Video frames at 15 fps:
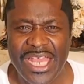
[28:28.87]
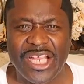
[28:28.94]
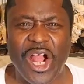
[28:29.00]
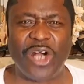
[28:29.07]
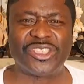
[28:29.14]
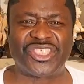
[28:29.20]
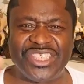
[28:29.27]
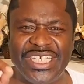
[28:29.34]

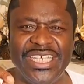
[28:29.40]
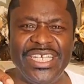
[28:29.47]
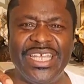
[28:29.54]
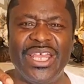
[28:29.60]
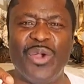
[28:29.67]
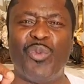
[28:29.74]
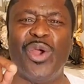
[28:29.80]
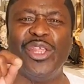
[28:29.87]
Because
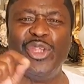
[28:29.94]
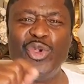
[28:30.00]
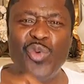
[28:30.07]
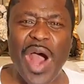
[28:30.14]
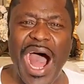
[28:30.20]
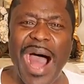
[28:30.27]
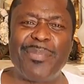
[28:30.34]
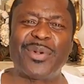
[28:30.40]
see, when you
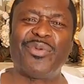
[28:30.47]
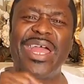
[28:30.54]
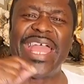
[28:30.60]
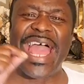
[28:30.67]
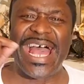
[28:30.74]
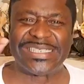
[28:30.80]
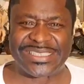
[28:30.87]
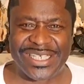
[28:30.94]
operate
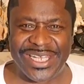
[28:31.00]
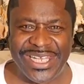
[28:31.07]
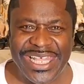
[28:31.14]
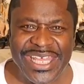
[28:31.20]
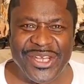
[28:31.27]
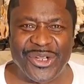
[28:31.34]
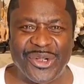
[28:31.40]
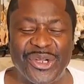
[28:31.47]
as a
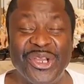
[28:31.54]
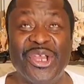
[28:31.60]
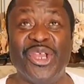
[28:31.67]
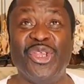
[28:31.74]
leader,